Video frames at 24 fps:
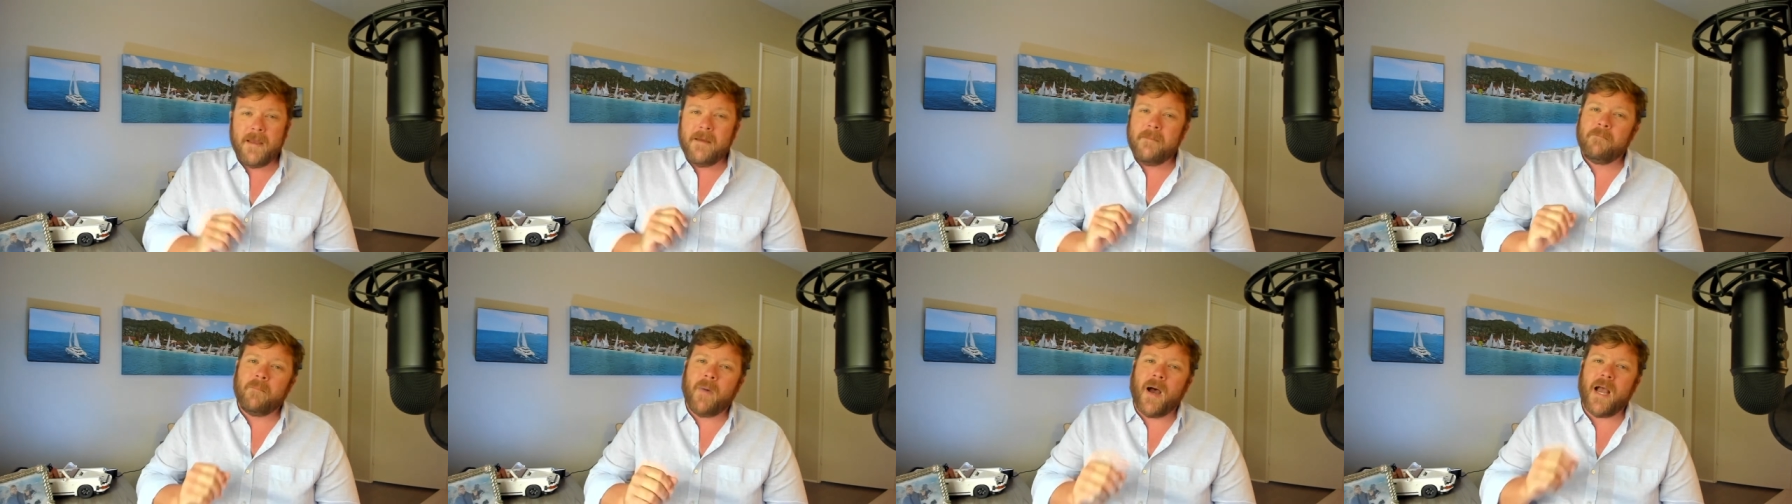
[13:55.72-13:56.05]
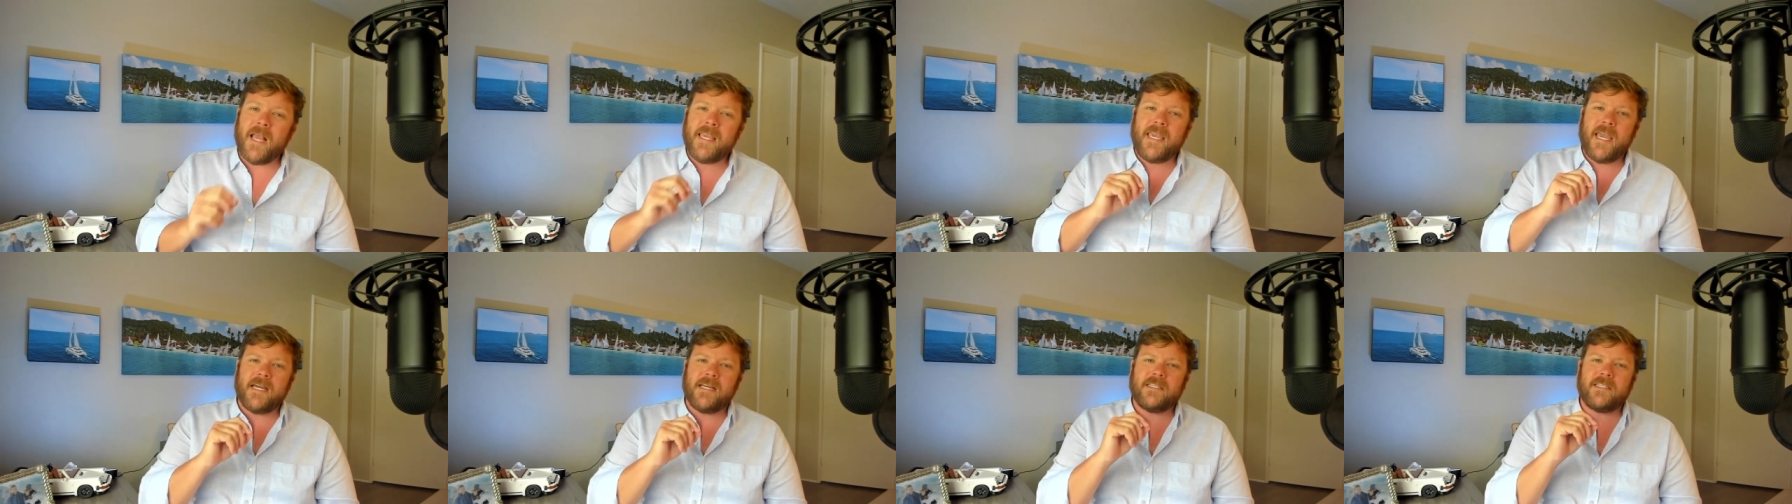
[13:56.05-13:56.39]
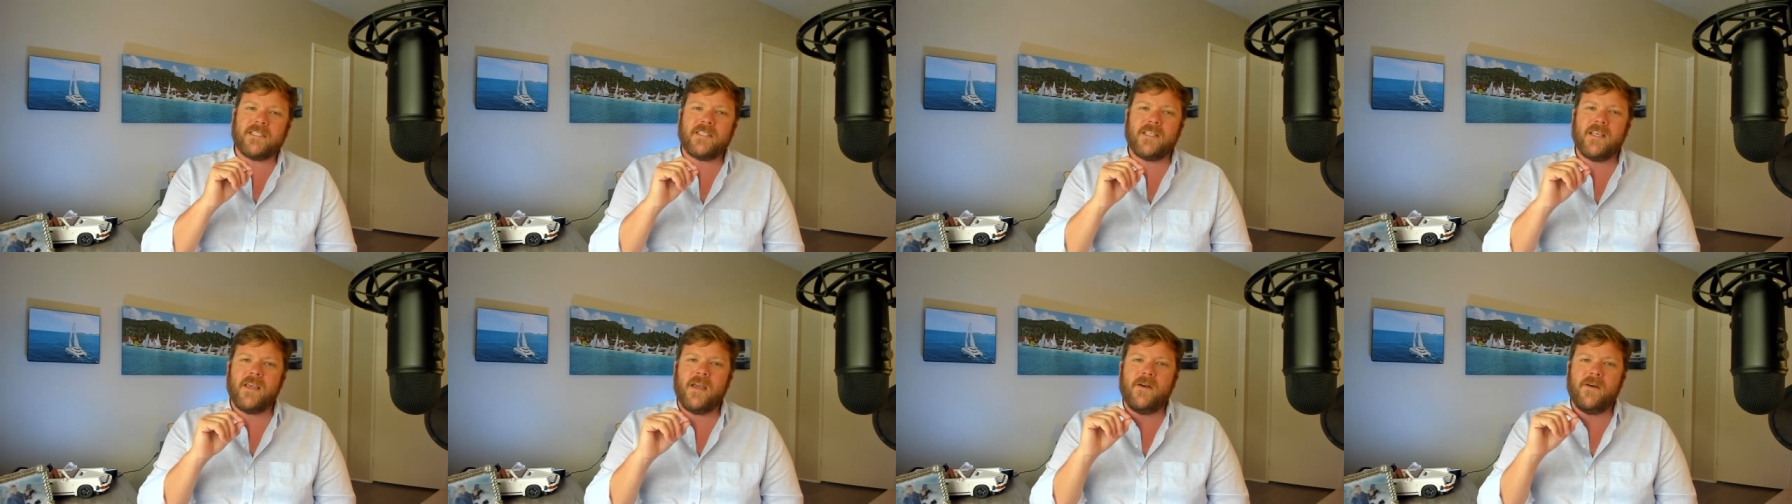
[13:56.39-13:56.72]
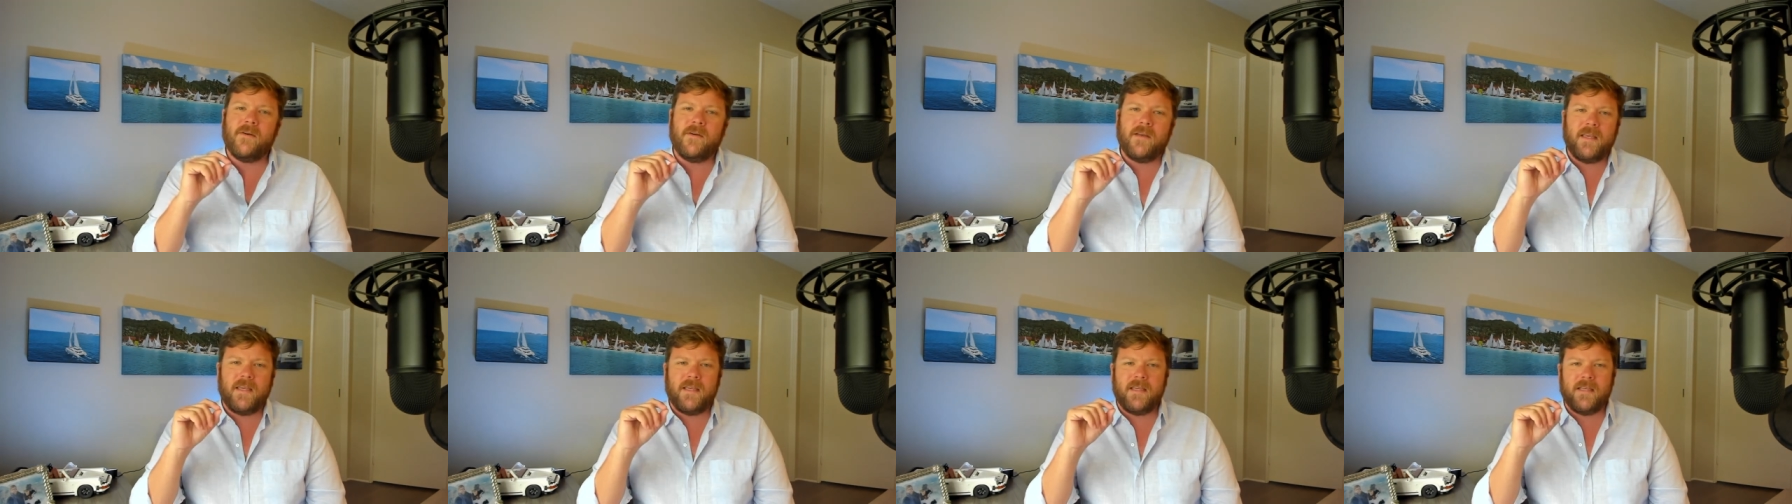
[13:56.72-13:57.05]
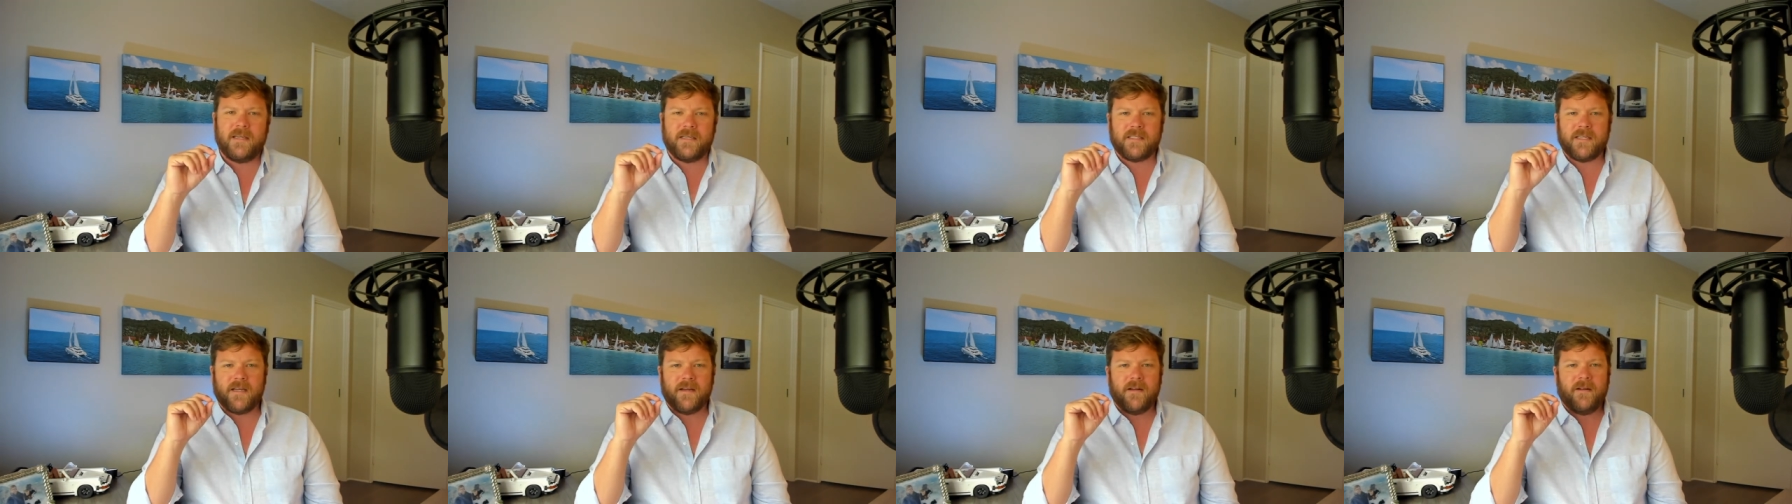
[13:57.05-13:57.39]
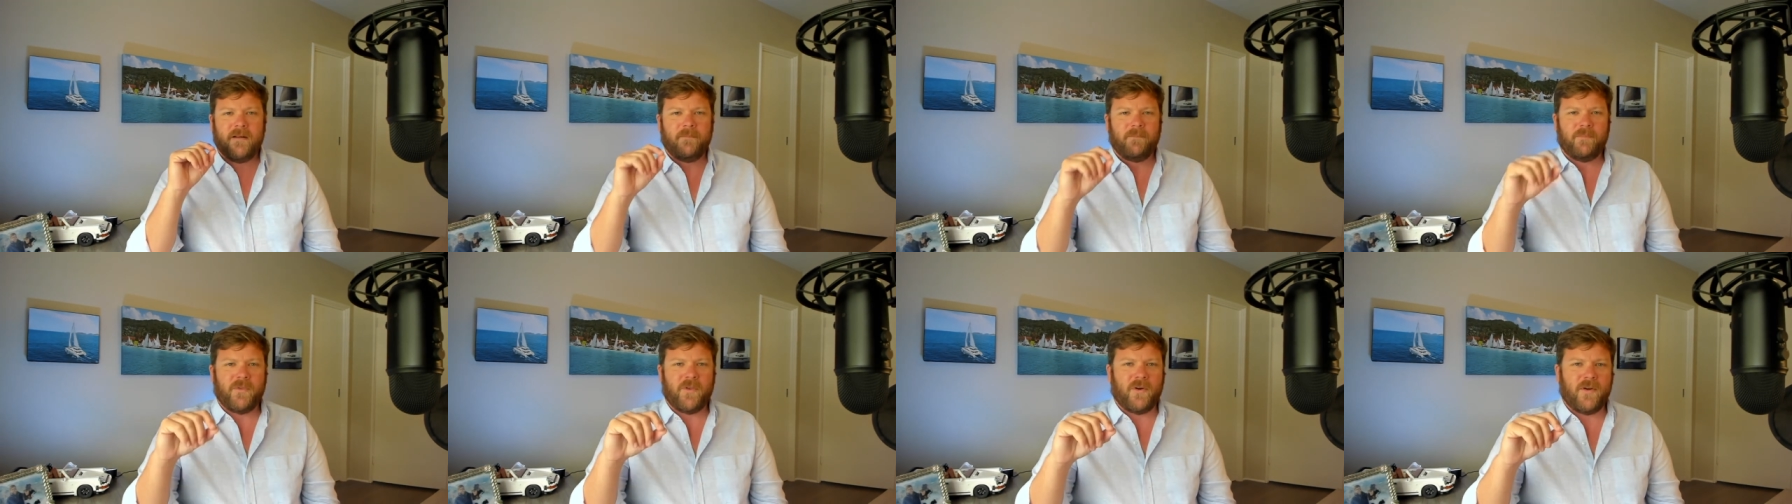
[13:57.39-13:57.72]
My guess, though, is
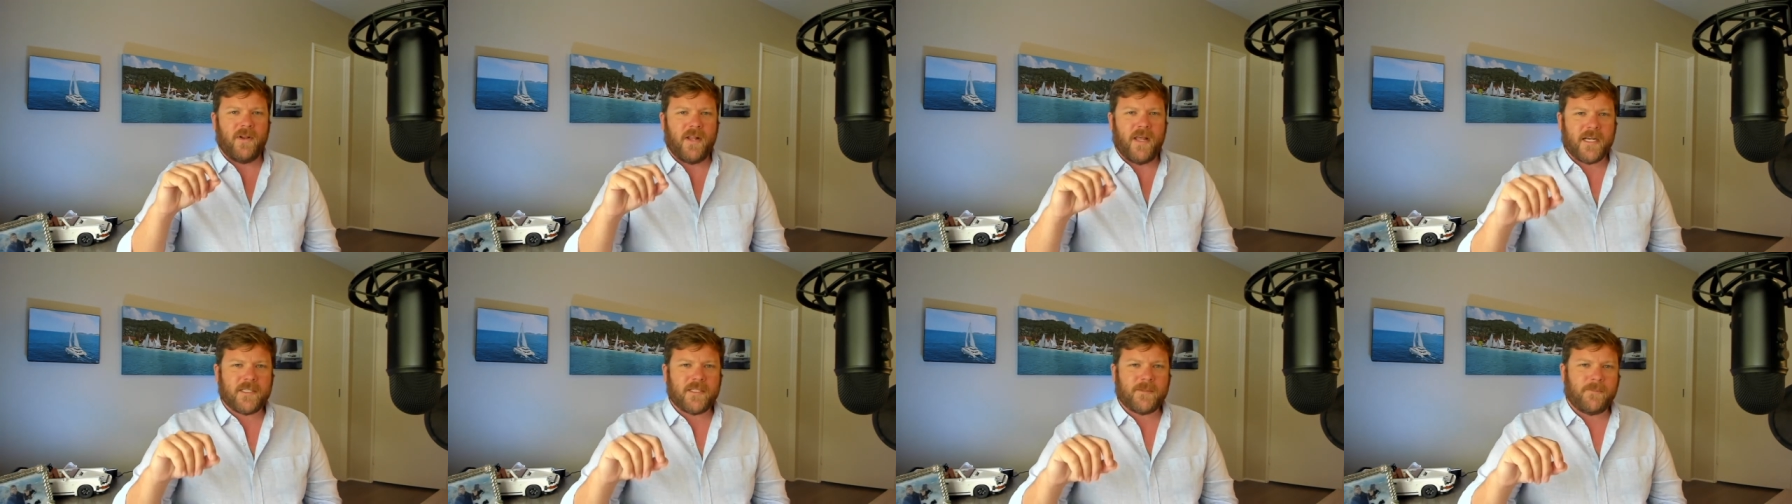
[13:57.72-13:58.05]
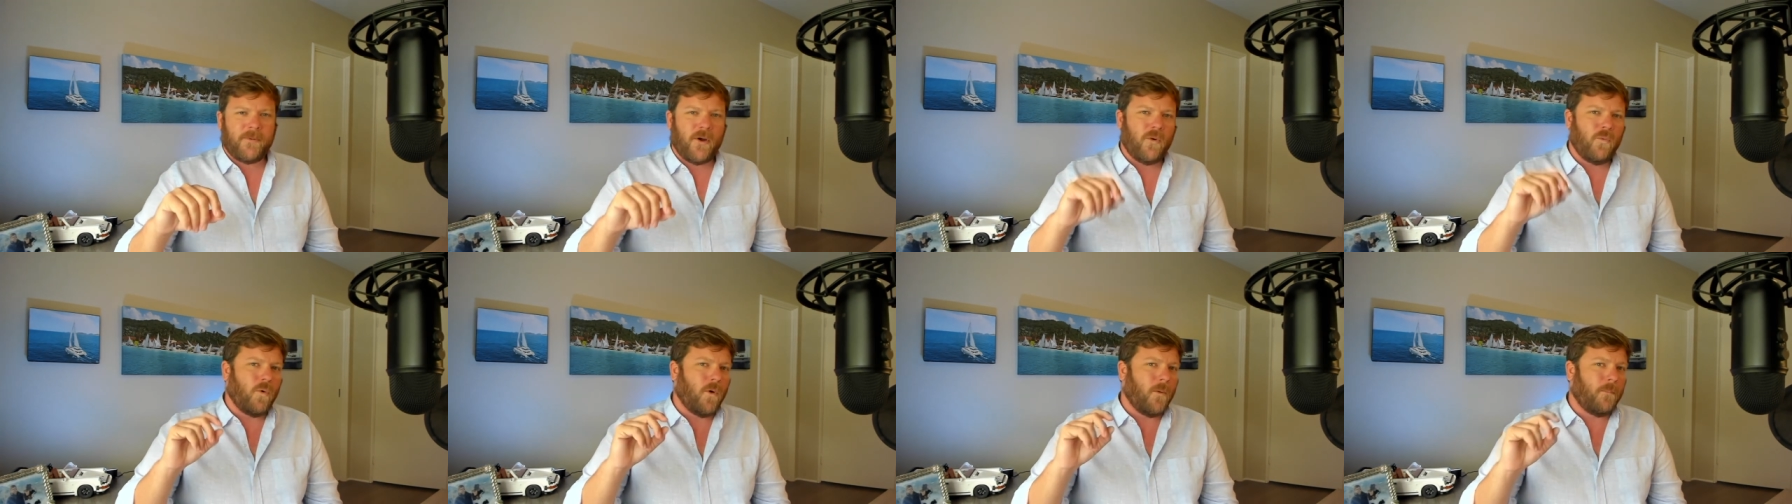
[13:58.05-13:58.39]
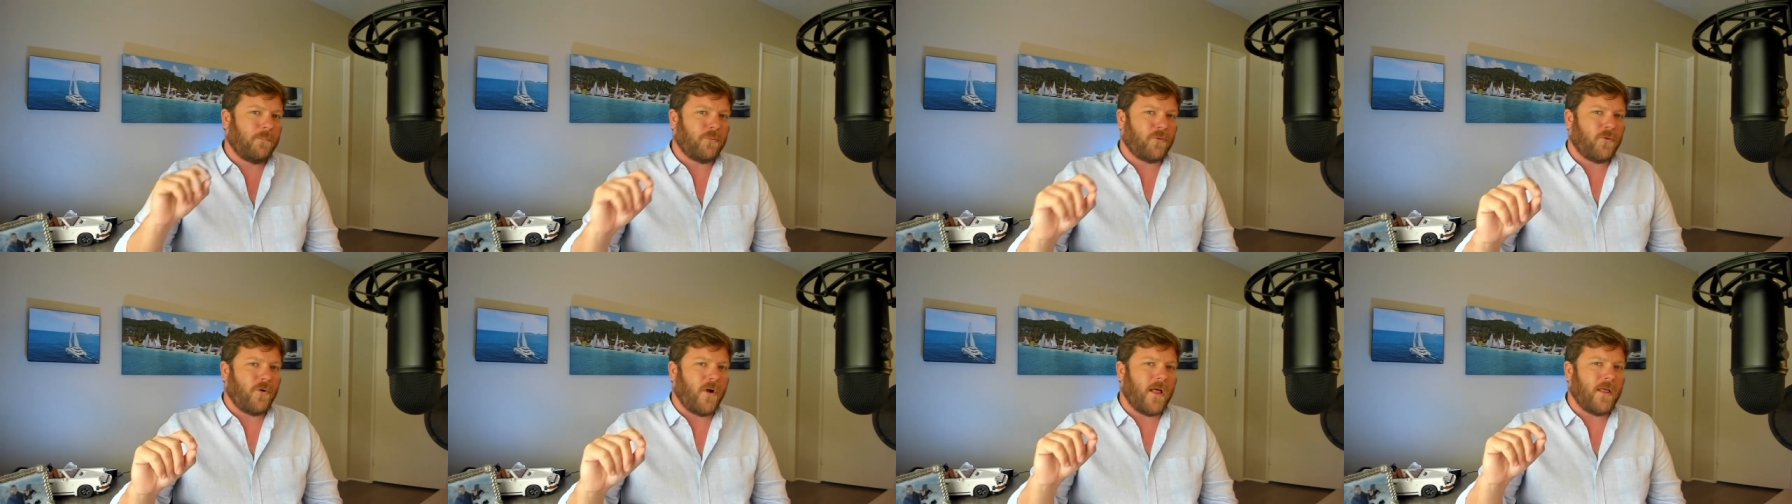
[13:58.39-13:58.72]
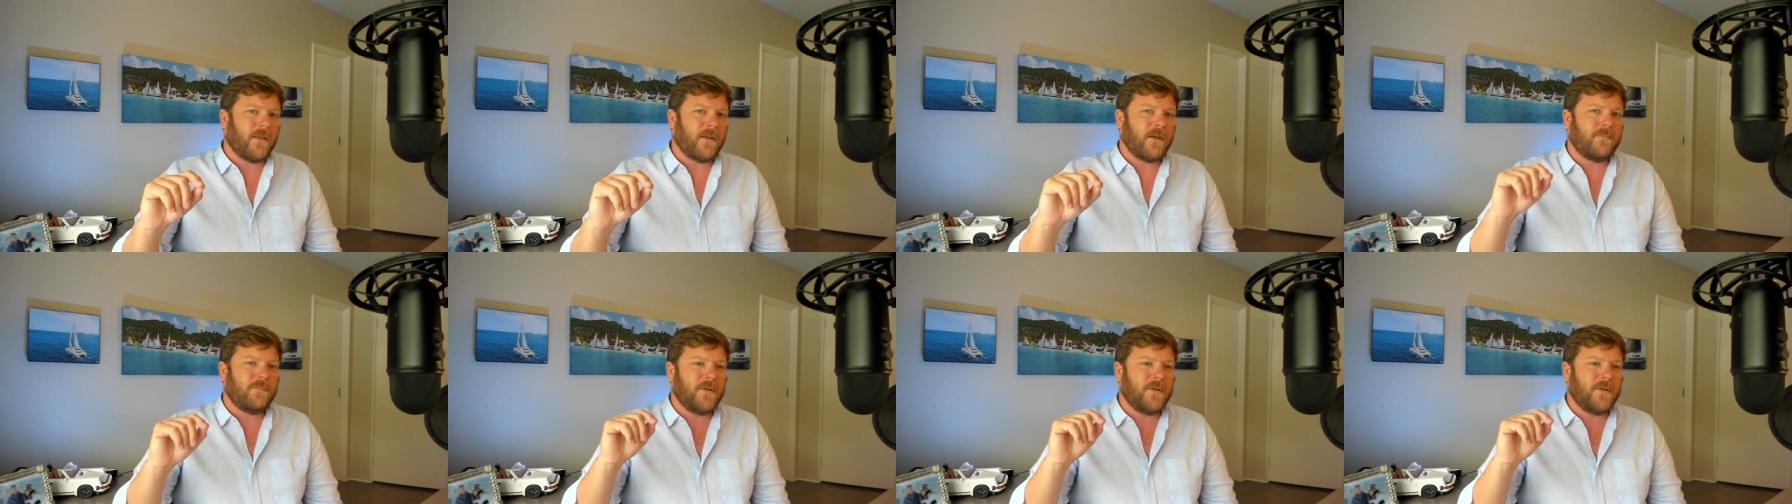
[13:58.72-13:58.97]
their next boat will probably